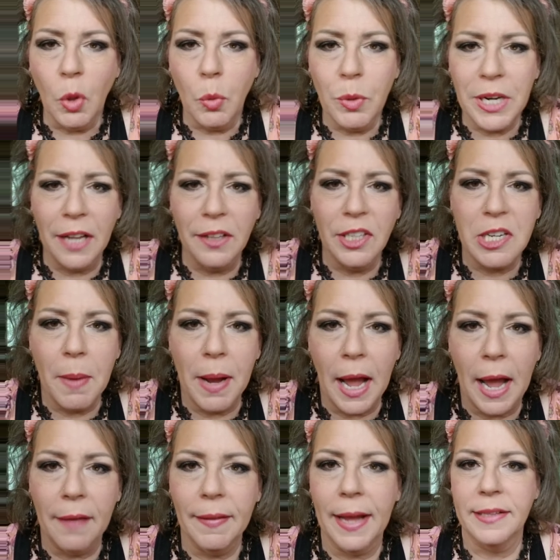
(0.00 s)
when I look at my
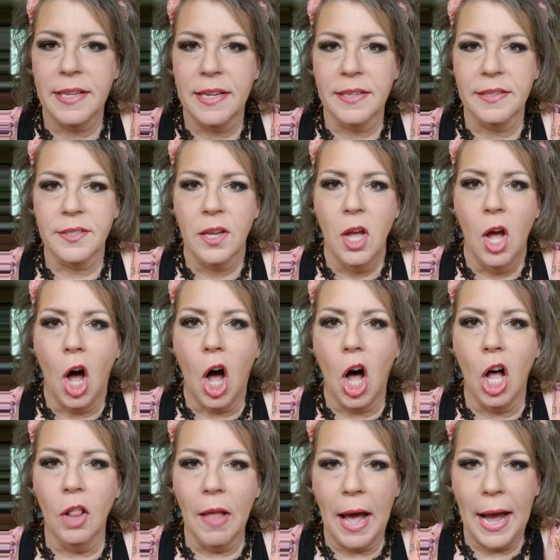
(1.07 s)
eye like this,
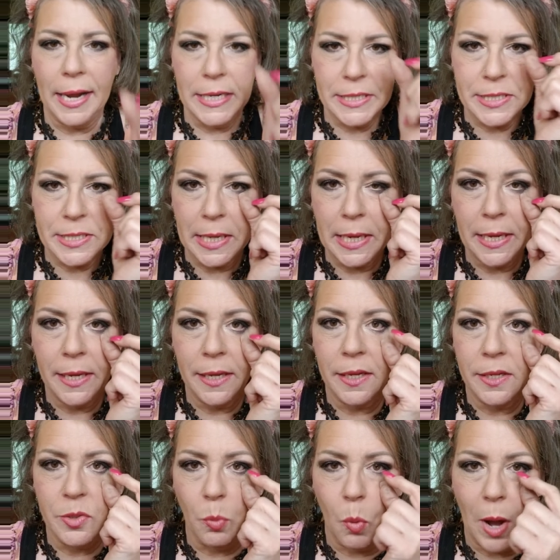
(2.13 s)
all I see
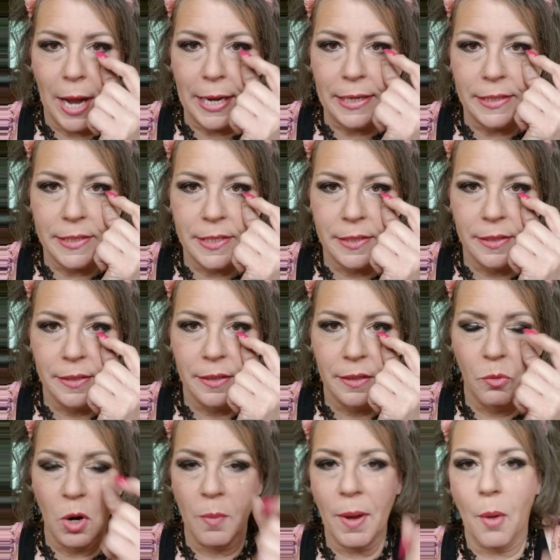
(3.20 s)
is white. Where